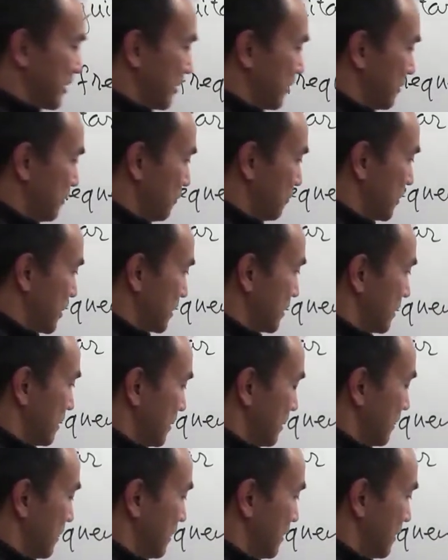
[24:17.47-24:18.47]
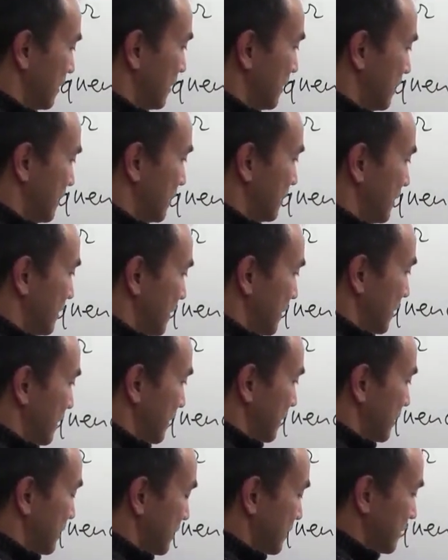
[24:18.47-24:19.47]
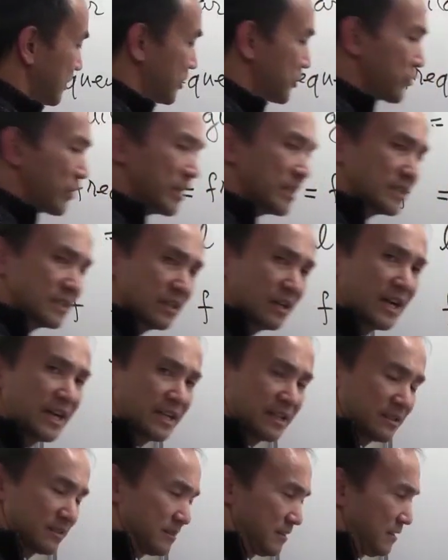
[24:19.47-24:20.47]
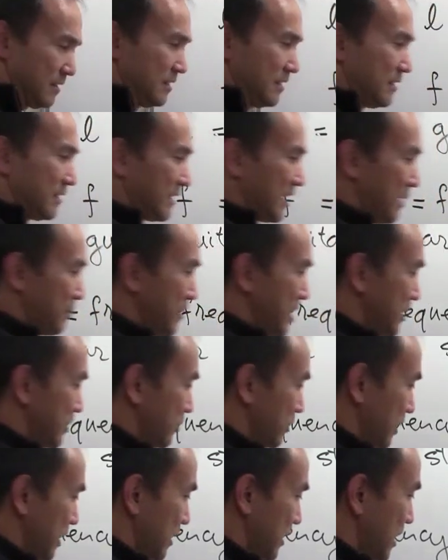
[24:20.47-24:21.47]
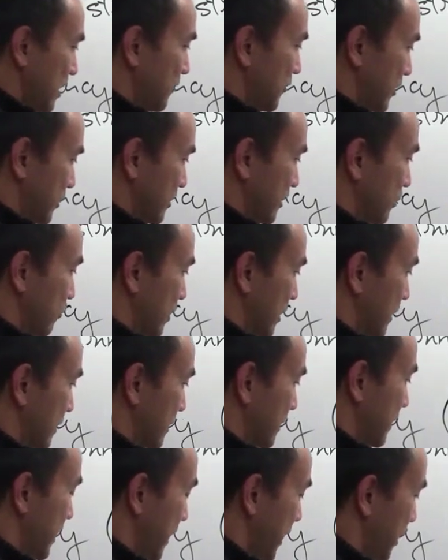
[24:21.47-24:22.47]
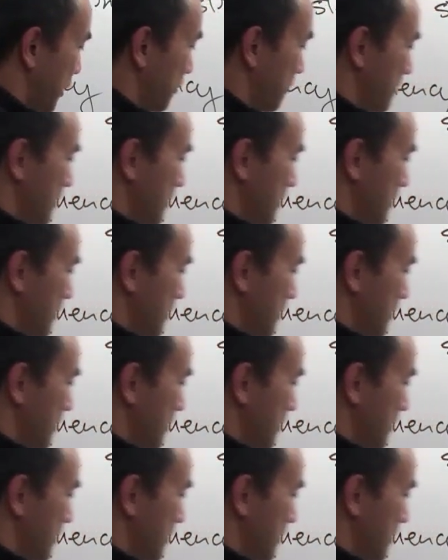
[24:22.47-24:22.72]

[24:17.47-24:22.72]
with the string length. That means inversely with L.